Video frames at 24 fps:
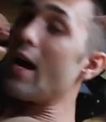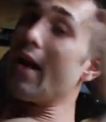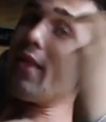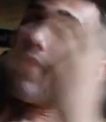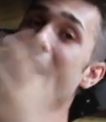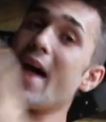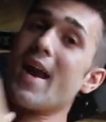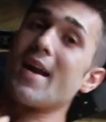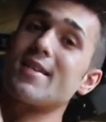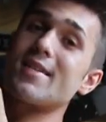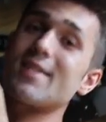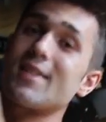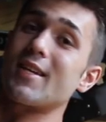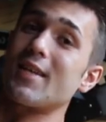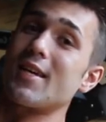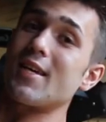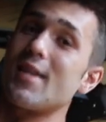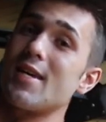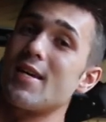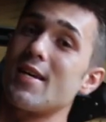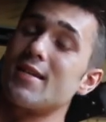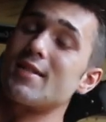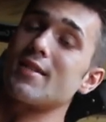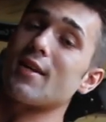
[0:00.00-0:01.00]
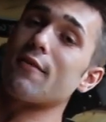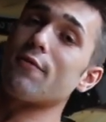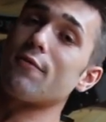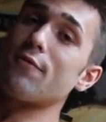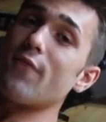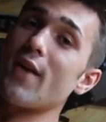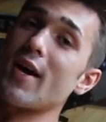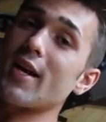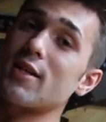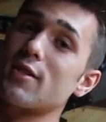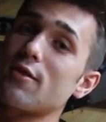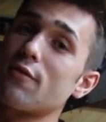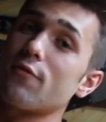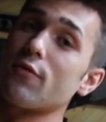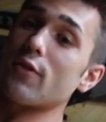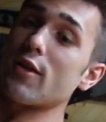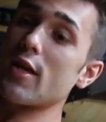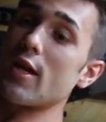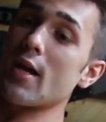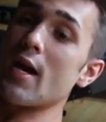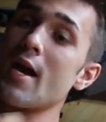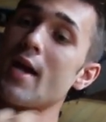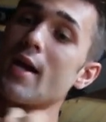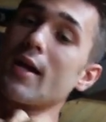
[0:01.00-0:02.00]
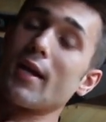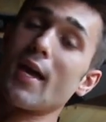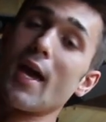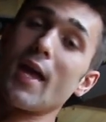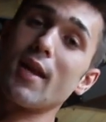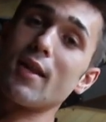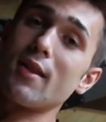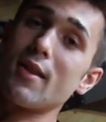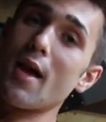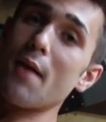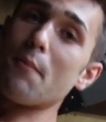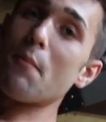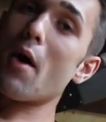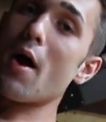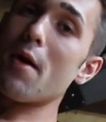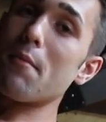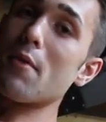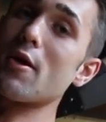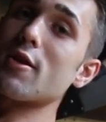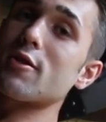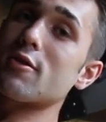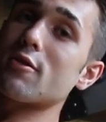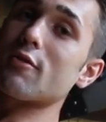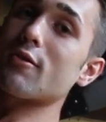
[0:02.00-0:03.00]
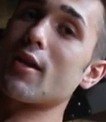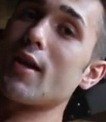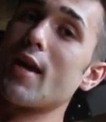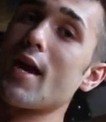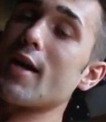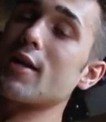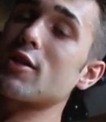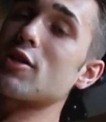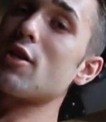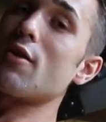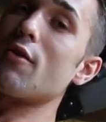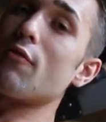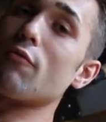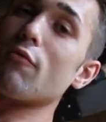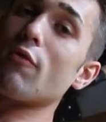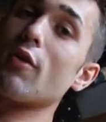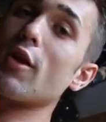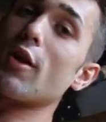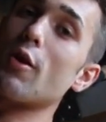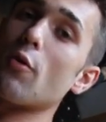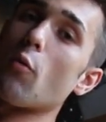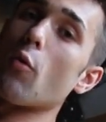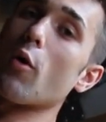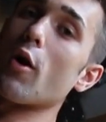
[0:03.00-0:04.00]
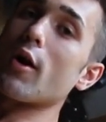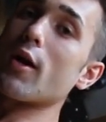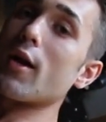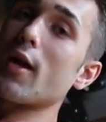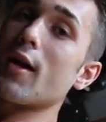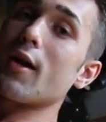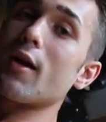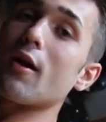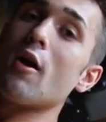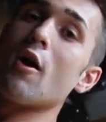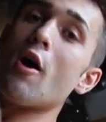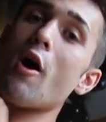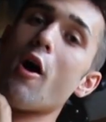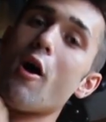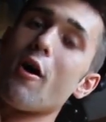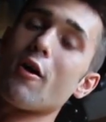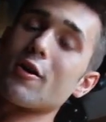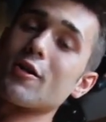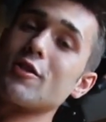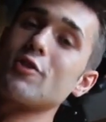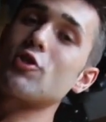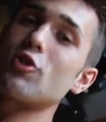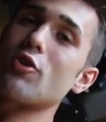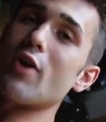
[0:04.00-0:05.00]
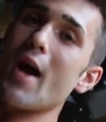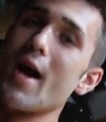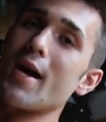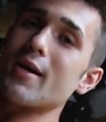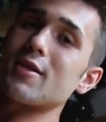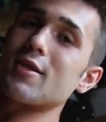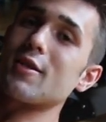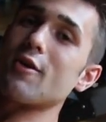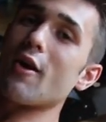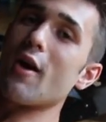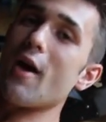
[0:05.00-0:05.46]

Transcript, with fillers: And that is a key to effectively getting that mind muscle connection and really working on contracting